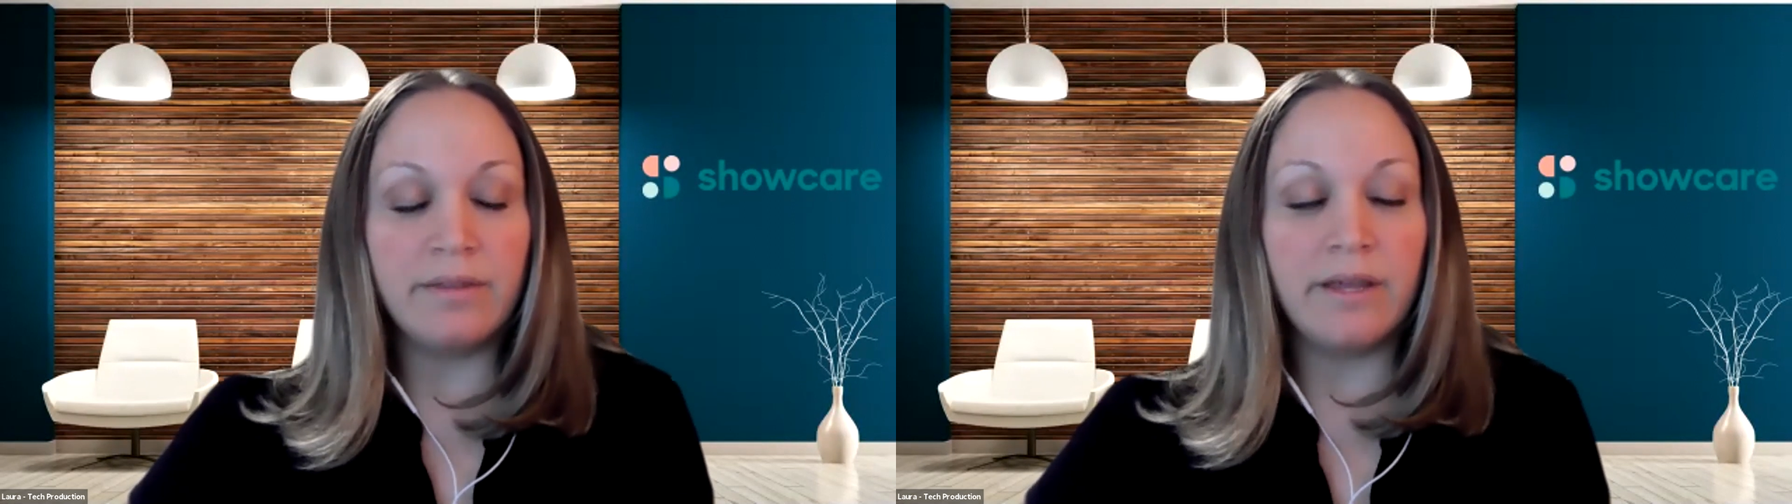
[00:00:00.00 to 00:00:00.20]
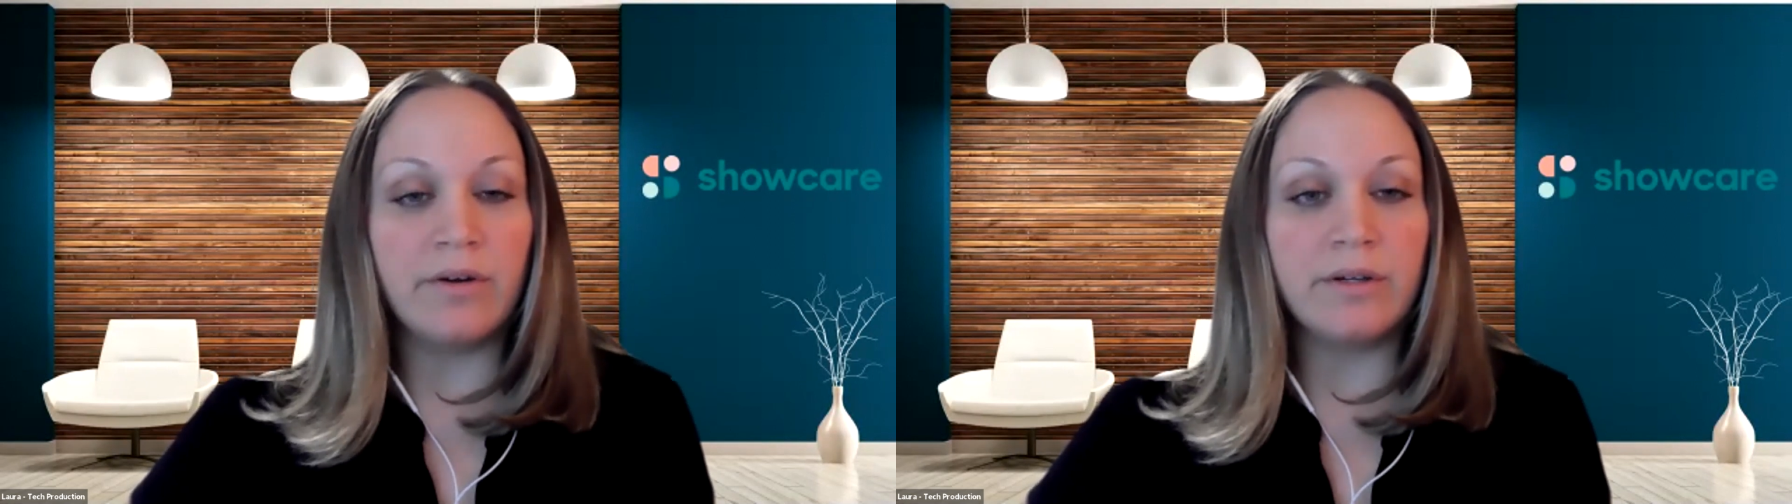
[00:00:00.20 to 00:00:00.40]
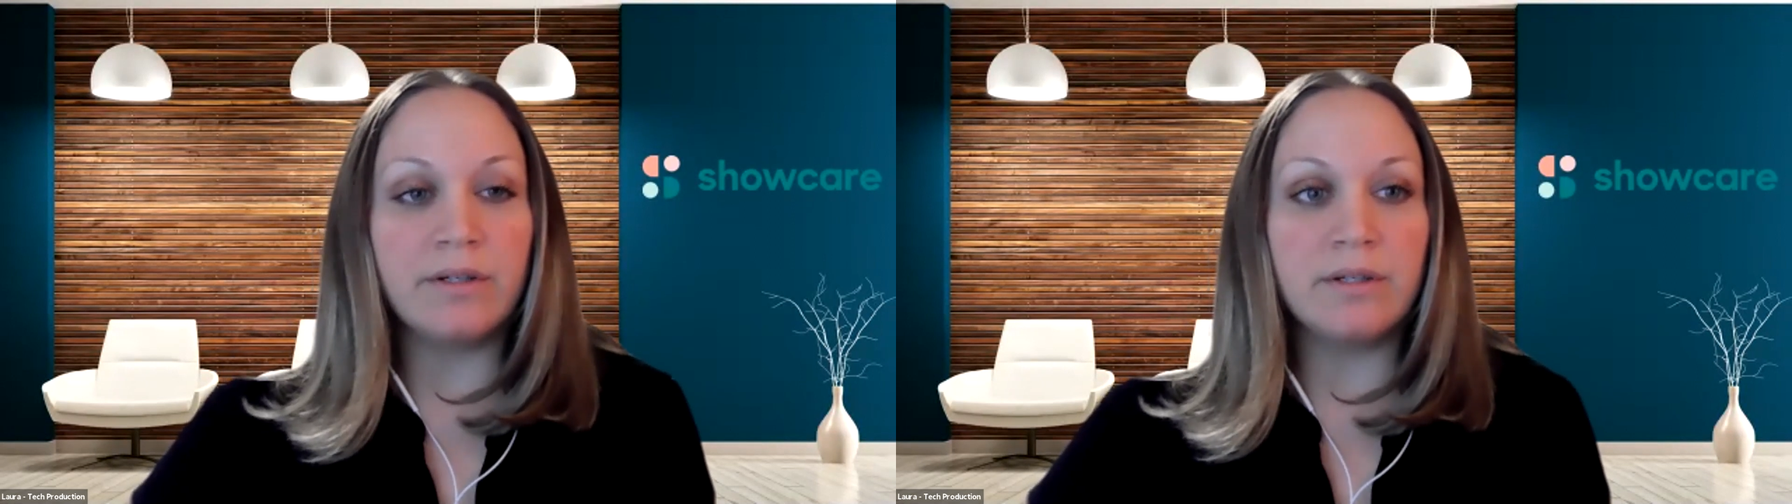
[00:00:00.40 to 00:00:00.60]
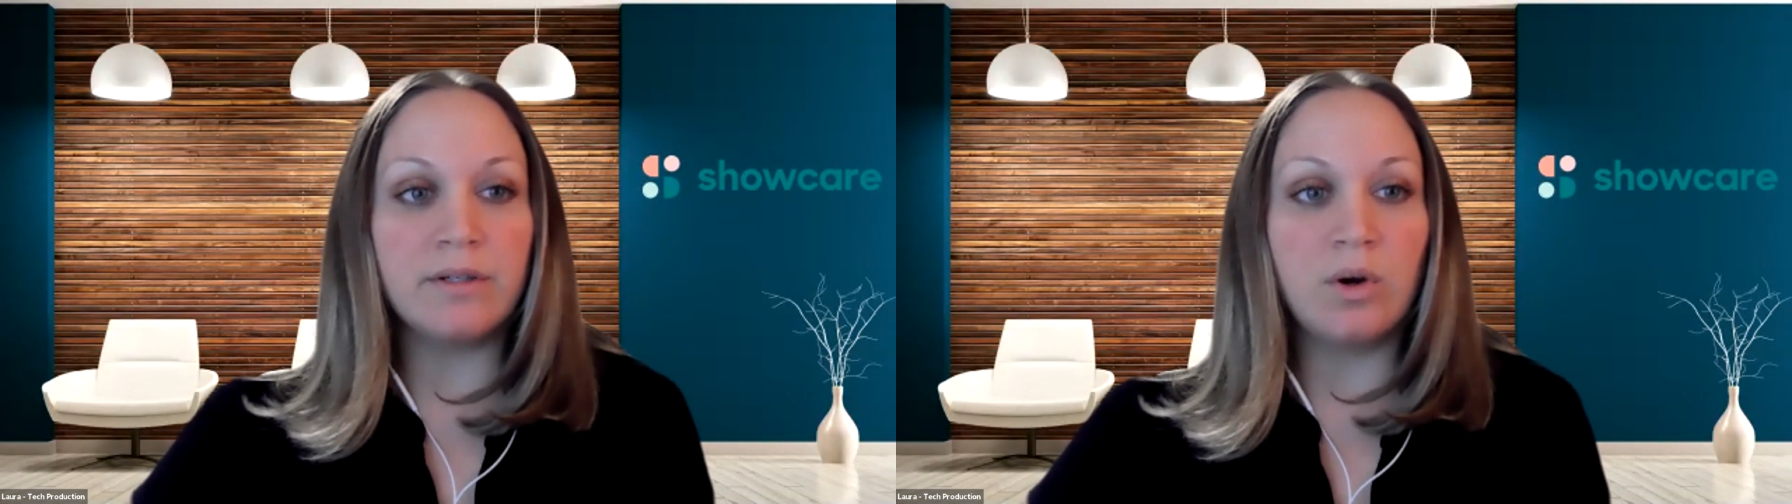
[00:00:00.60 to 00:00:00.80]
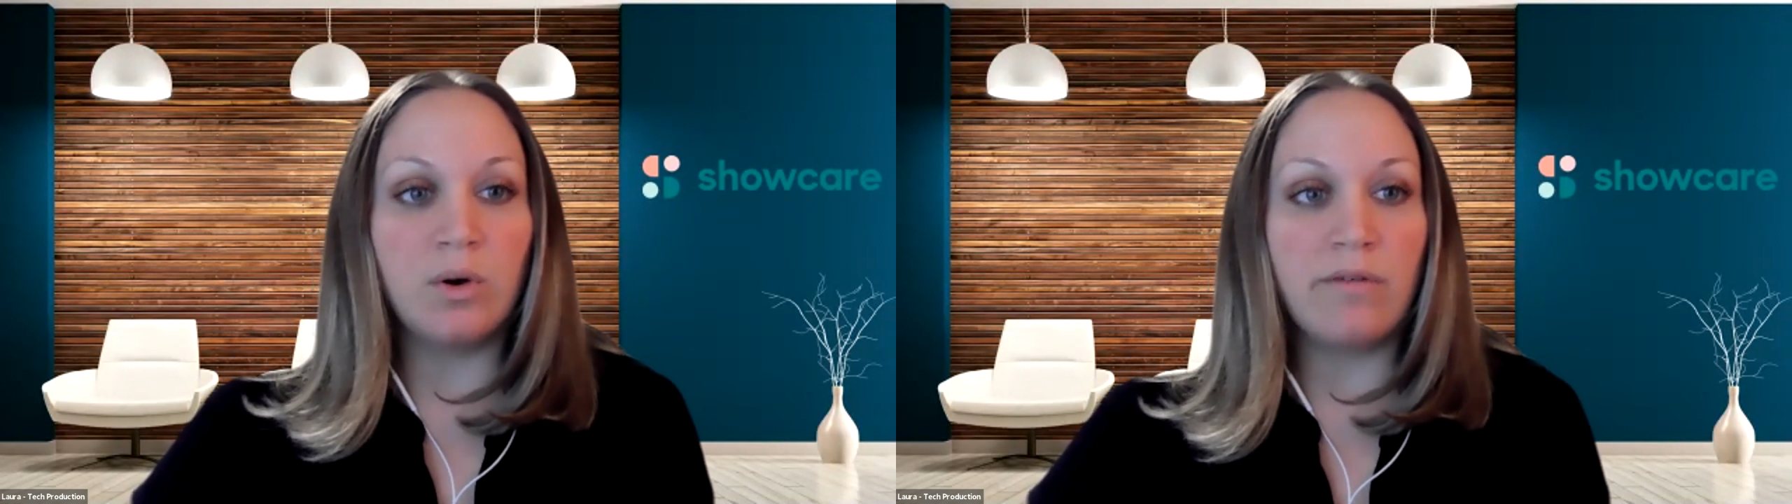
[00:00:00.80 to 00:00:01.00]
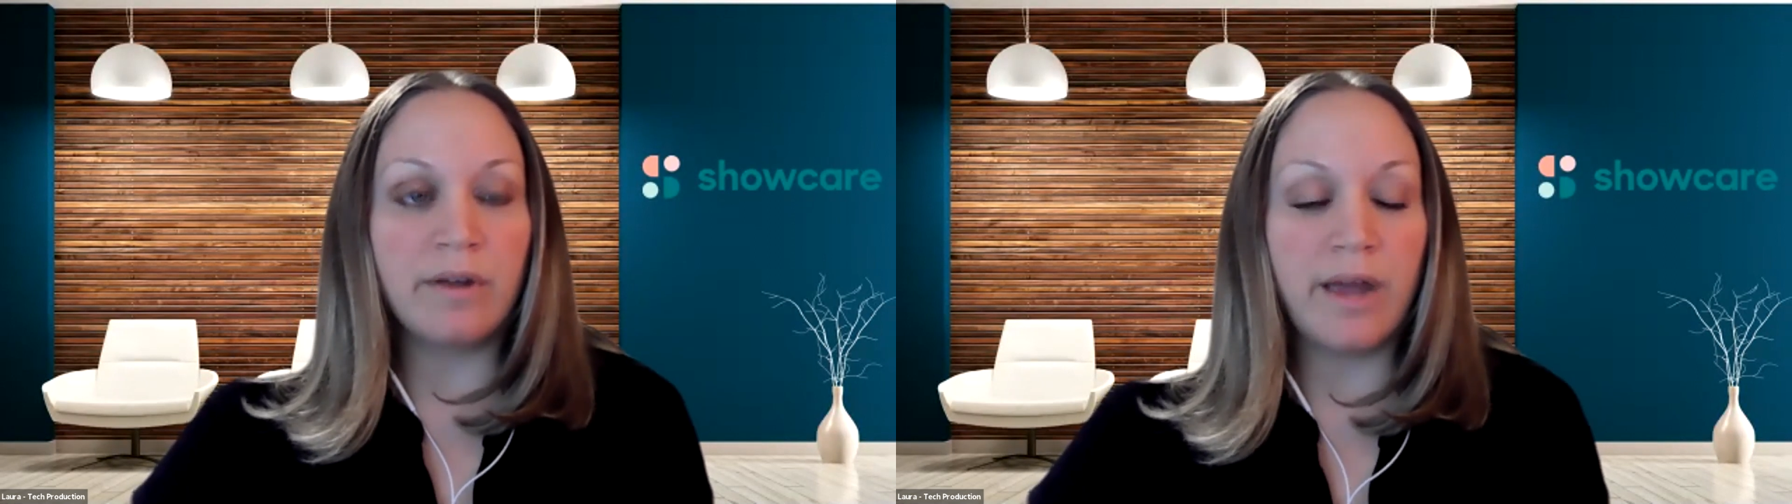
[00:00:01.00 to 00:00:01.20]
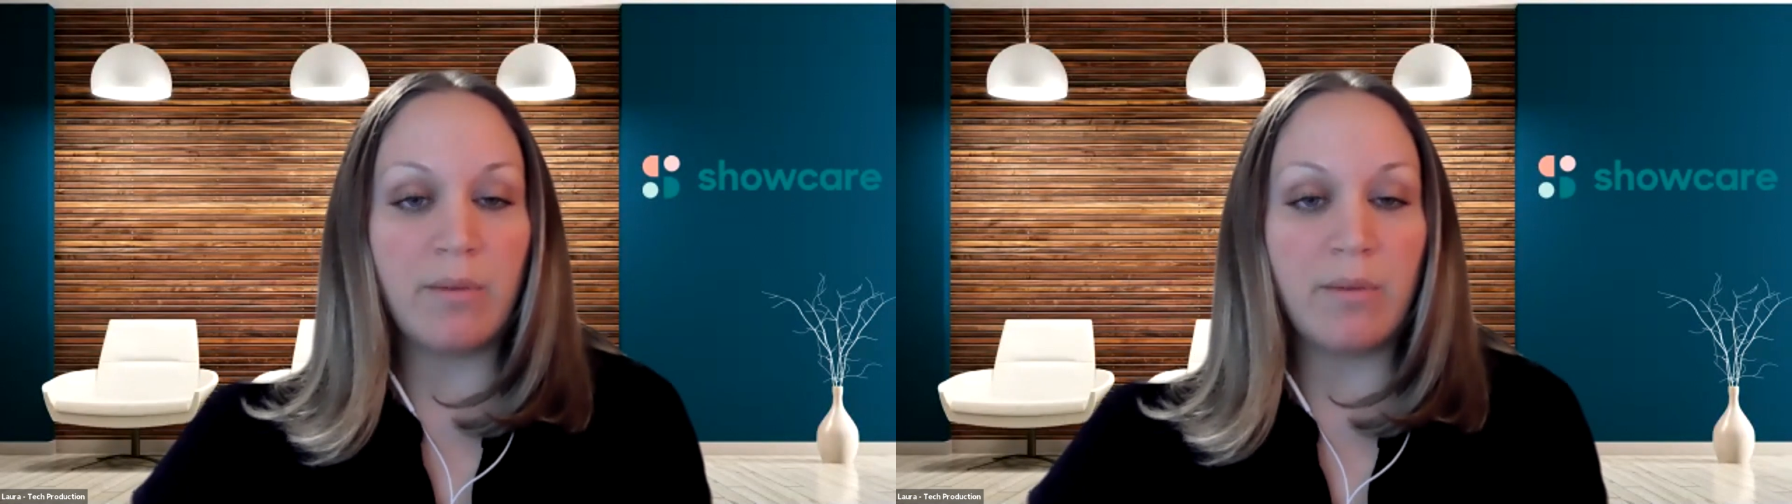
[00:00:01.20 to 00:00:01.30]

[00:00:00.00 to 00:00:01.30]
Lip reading: they are going to go off